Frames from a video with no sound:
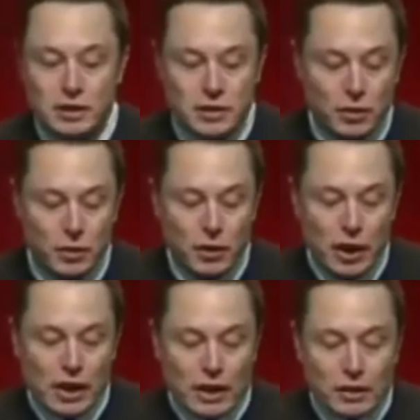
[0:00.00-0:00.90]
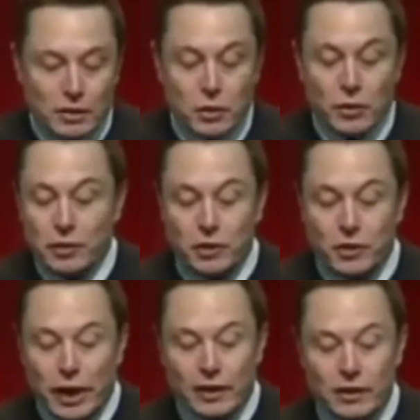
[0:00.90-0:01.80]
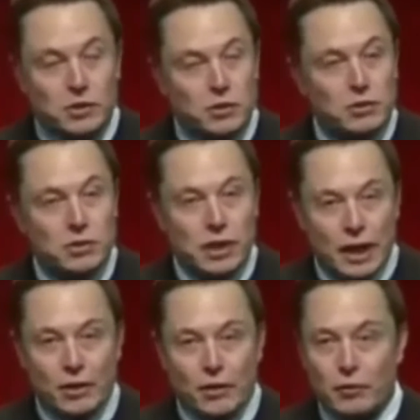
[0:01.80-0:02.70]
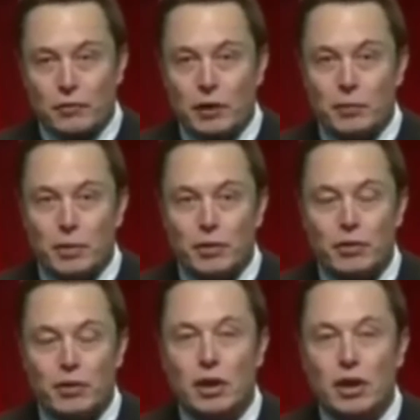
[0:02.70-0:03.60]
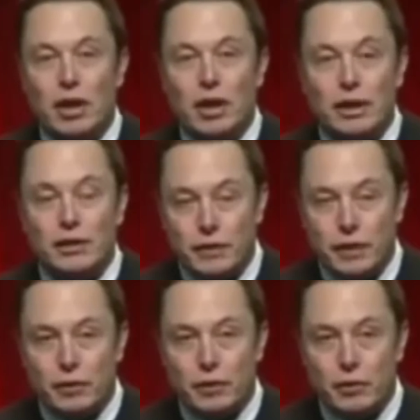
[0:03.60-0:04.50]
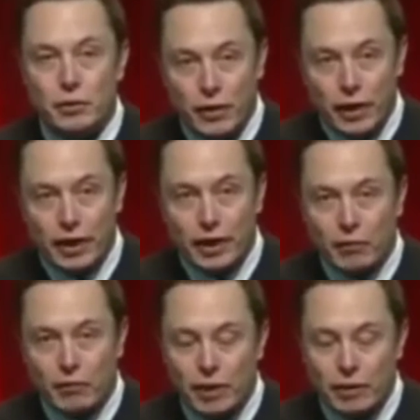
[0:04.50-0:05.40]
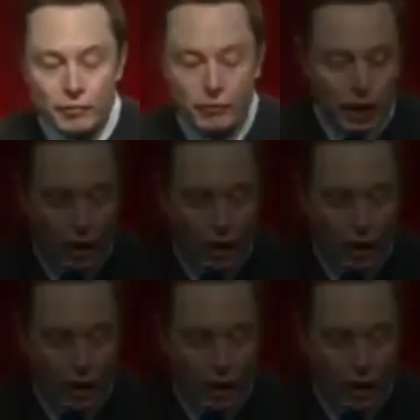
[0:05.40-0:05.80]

So do everything you can to gather great people if you're creating a company.